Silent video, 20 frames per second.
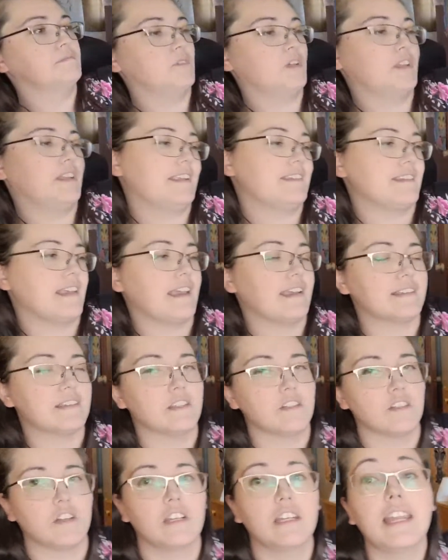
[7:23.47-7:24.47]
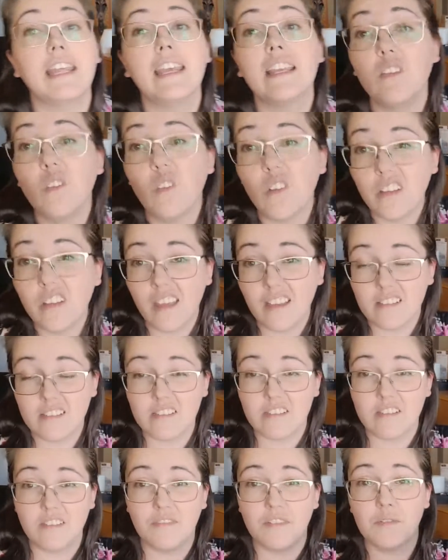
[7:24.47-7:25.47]
Well, it has X's on it. Ignore the
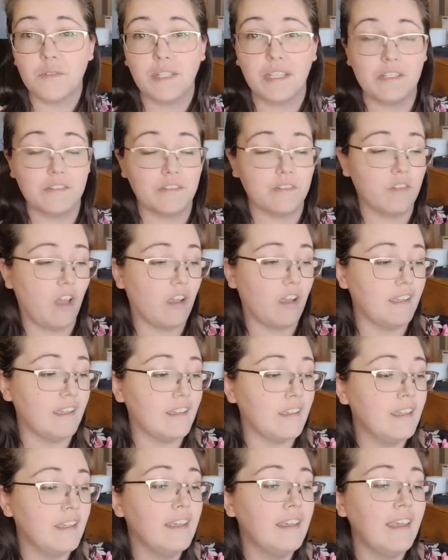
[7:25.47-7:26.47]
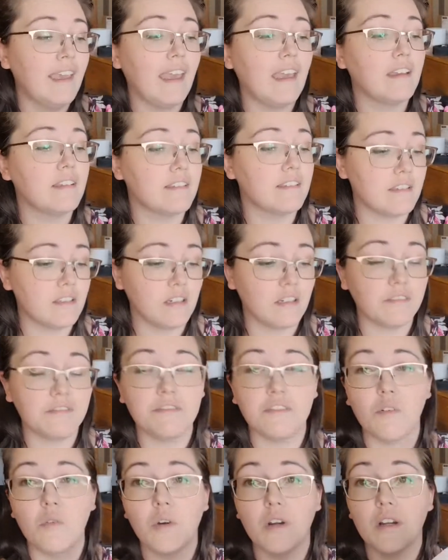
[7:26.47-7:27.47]
X's if you're doing interlocking. X's are
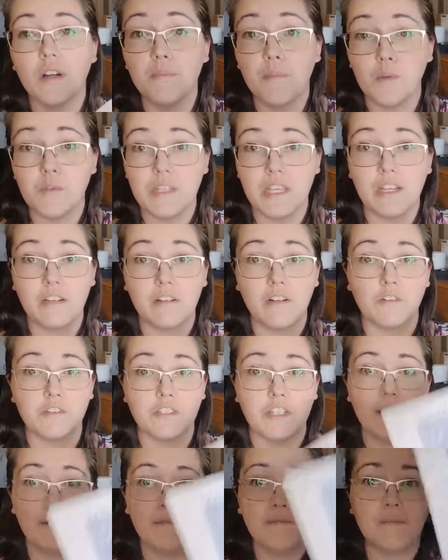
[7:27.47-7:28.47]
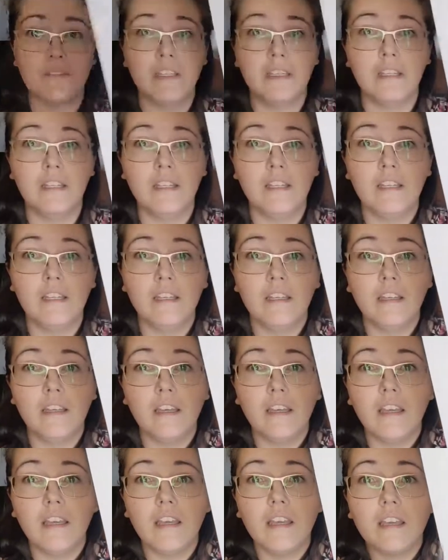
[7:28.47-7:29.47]
for mosaic crochet.
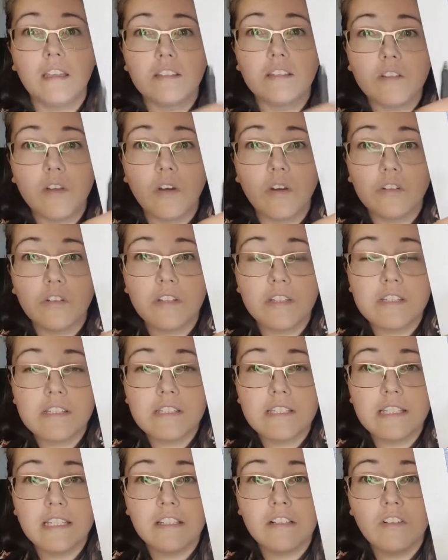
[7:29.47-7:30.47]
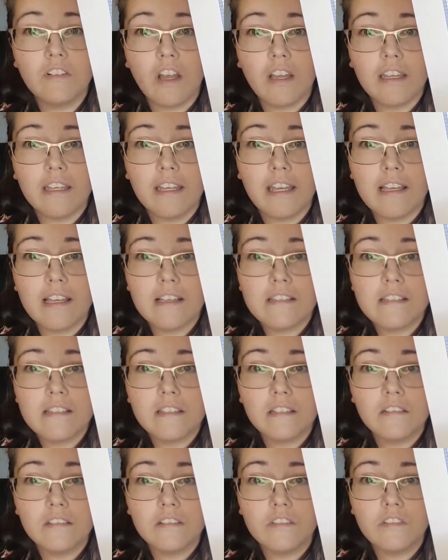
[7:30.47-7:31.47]
So you can see interlocking has these
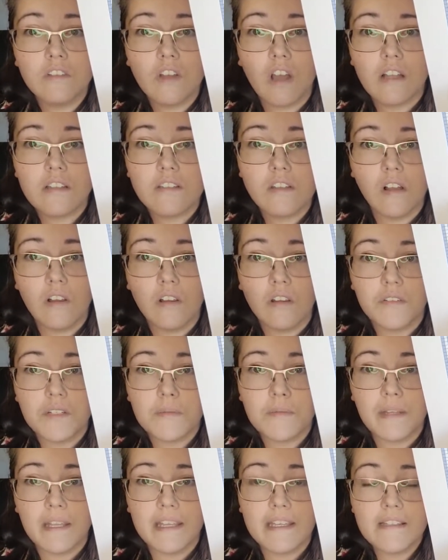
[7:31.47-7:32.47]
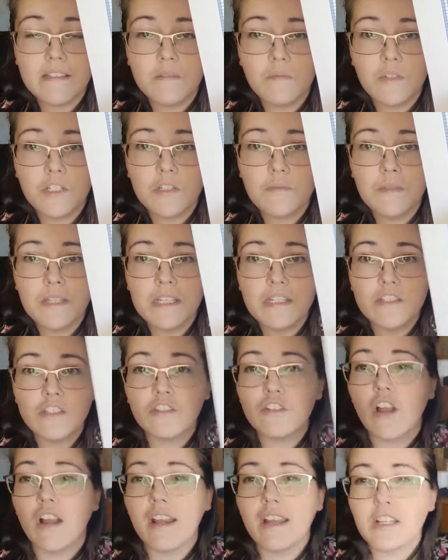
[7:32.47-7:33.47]
little dots all over the place, which means
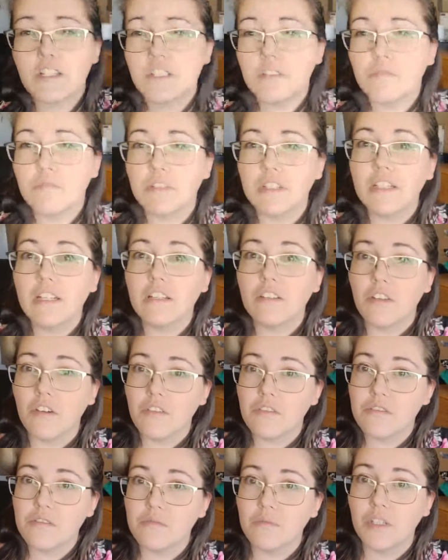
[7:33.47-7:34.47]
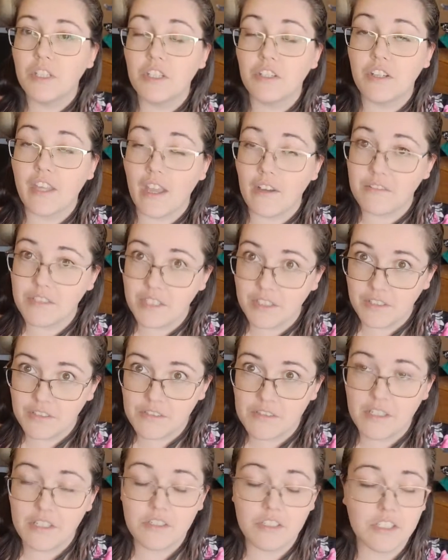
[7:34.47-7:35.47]
you're not actually reading those when you're counting your
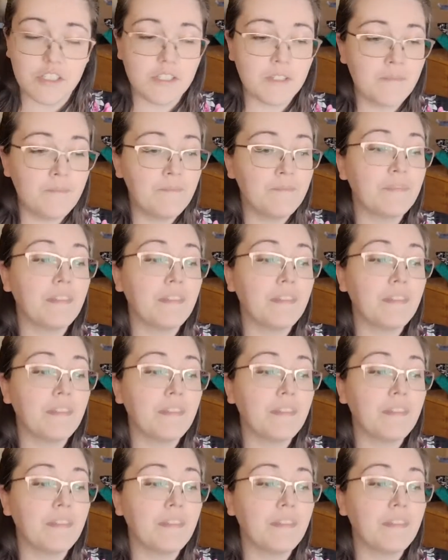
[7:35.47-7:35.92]
stitches.